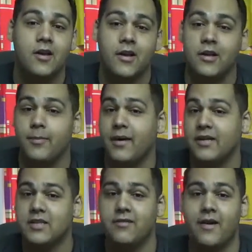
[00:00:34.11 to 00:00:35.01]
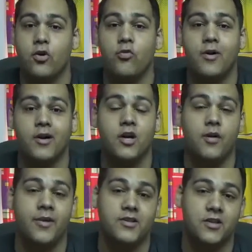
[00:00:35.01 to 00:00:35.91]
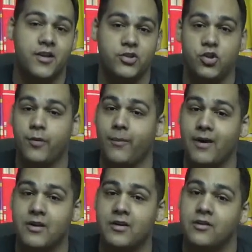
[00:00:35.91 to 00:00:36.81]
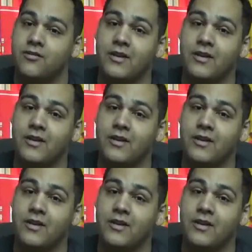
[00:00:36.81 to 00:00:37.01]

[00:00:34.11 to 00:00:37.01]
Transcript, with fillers: In the past they've had Omar Cummings on it, Joby McAnuff,